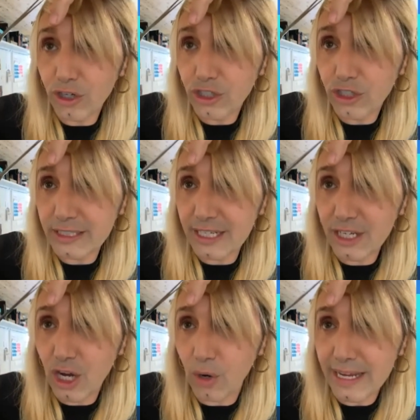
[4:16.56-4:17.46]
just gonna
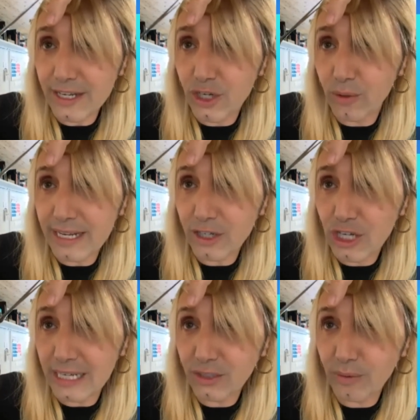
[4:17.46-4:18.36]
go into it
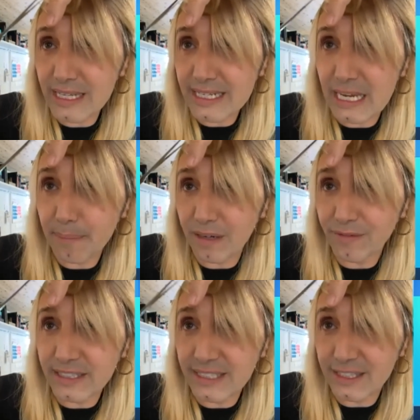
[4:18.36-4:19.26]
just with the tip of
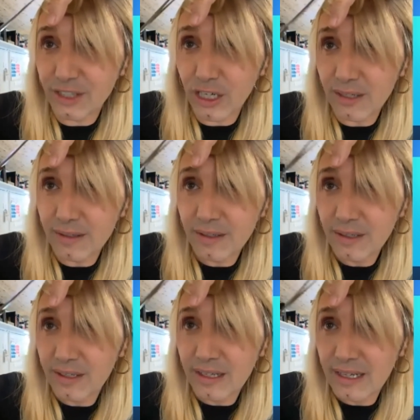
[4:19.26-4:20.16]
the scissor,
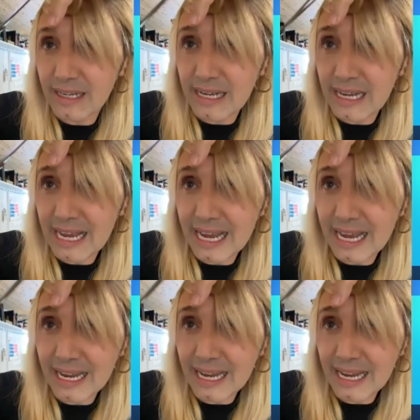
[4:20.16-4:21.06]

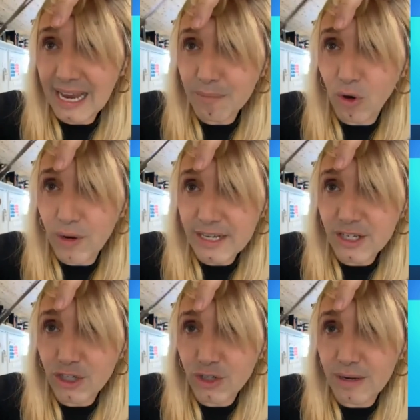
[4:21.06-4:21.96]
and I'm
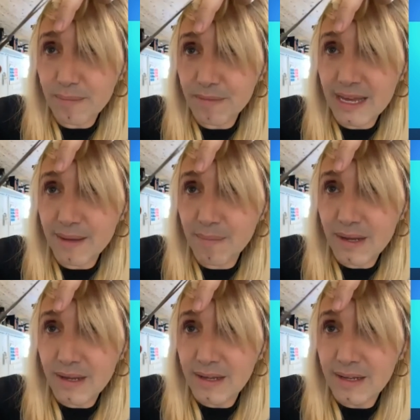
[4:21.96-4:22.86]
going to trim them,
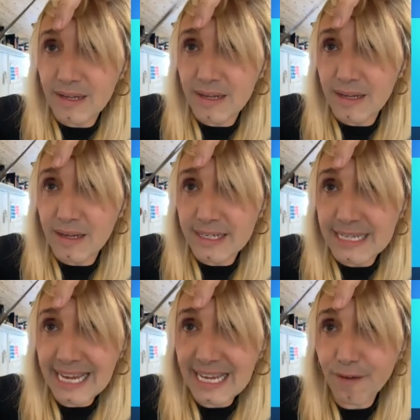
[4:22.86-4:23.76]

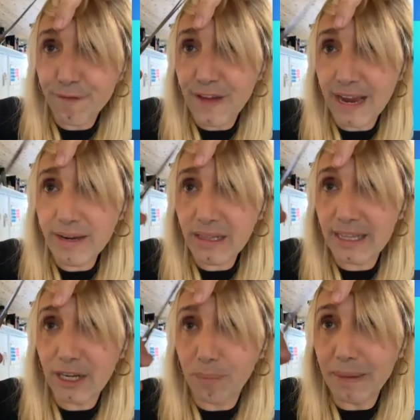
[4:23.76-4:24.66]
taking very
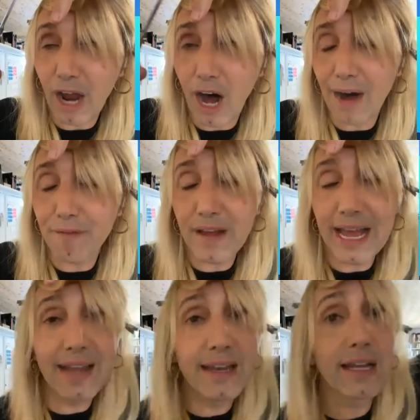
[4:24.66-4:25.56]
little bit off.
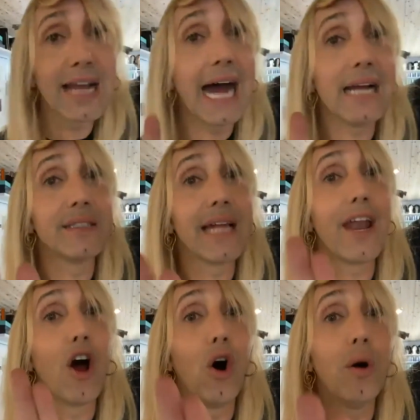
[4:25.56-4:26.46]
And guys, at
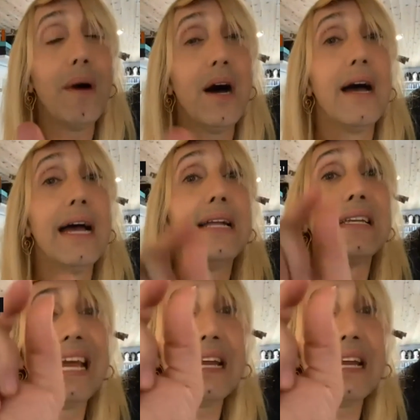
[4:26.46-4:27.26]
home, take